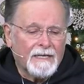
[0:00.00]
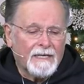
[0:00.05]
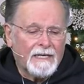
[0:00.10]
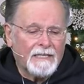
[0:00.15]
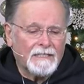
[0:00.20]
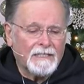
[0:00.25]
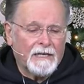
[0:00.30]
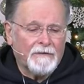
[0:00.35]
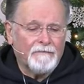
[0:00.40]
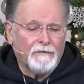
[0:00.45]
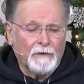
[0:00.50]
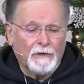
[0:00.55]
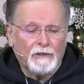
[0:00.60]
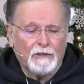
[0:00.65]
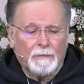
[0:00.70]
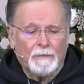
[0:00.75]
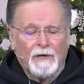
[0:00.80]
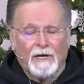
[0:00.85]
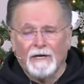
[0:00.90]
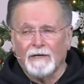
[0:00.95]
as I've
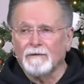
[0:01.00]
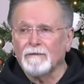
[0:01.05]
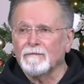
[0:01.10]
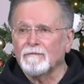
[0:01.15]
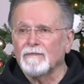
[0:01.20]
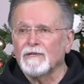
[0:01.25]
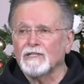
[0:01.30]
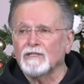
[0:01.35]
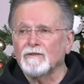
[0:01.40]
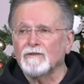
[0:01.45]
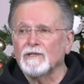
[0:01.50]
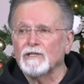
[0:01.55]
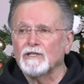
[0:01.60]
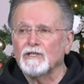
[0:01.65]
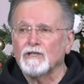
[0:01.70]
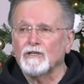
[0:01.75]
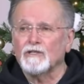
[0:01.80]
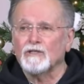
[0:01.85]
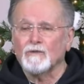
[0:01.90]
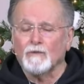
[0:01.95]
looked upon much of the
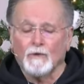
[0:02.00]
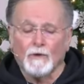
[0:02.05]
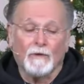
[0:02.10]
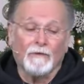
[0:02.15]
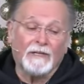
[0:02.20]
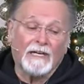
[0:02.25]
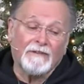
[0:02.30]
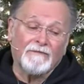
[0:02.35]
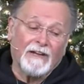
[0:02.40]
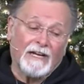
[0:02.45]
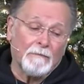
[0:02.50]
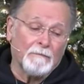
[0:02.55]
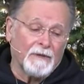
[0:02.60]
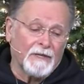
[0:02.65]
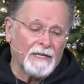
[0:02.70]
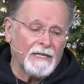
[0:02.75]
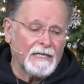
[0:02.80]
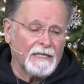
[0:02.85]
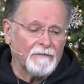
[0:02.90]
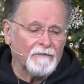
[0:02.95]
church world, I've had
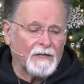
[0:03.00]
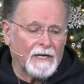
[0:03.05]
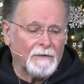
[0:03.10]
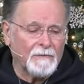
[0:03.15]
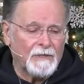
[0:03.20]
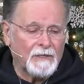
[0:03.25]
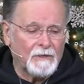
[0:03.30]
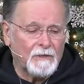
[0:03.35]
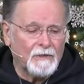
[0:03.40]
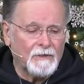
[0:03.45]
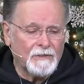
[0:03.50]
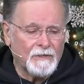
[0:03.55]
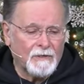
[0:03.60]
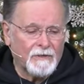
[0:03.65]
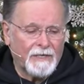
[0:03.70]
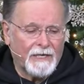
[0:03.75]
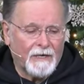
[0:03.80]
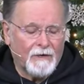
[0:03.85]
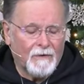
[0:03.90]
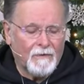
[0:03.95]
plenty of time to do
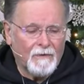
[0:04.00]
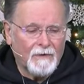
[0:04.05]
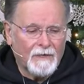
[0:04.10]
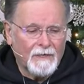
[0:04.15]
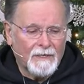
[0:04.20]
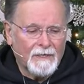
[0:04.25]
so now.